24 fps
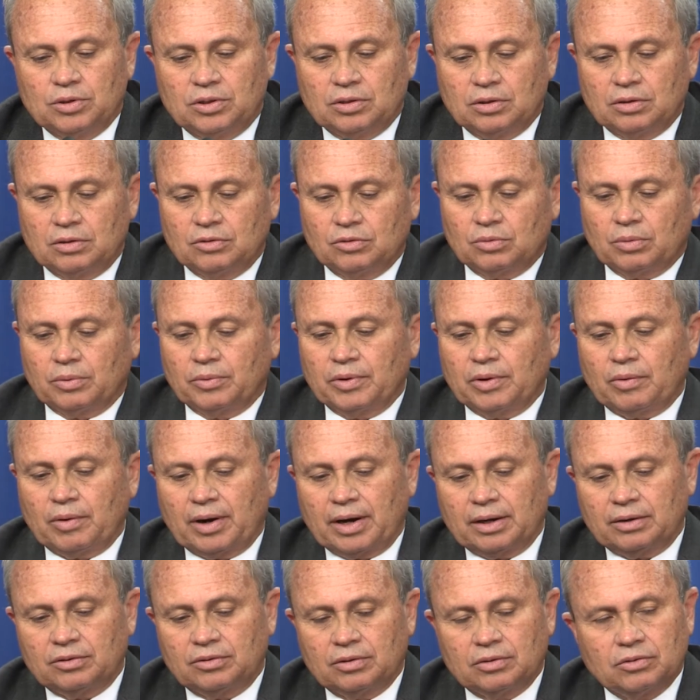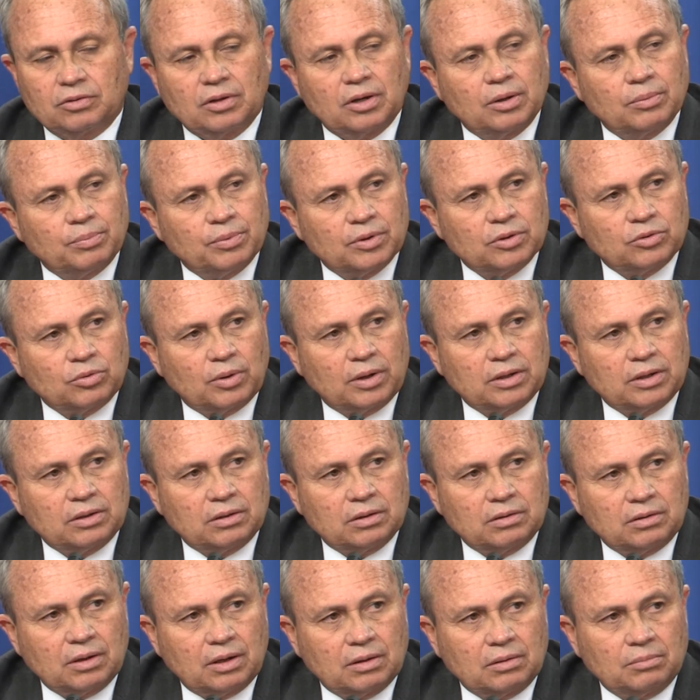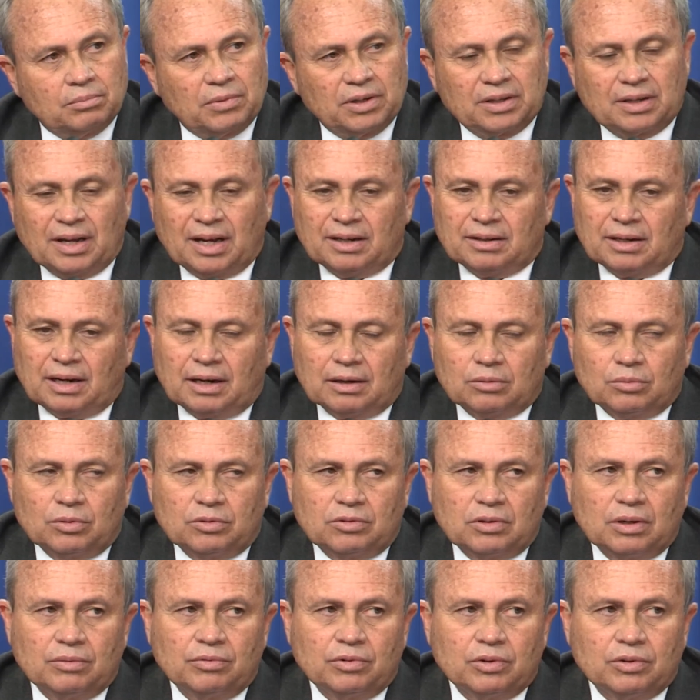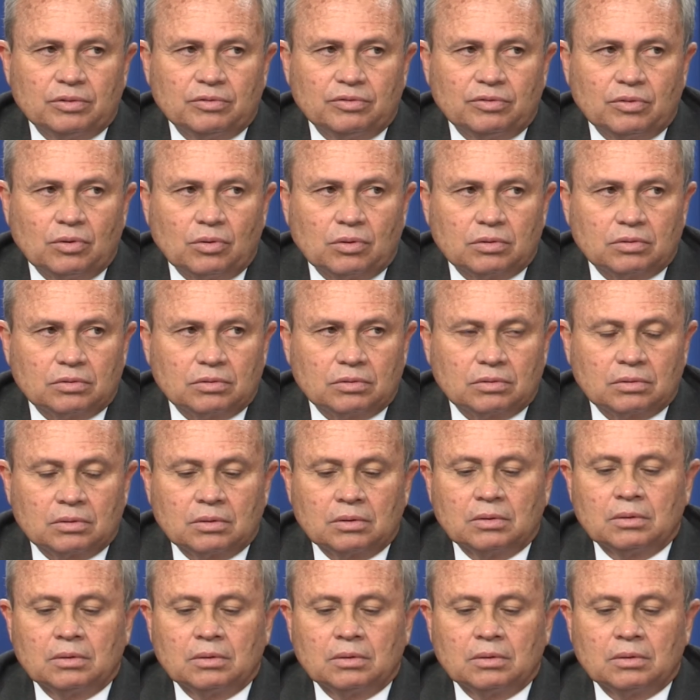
returns were required since April twenty ten, but that act was never enforced.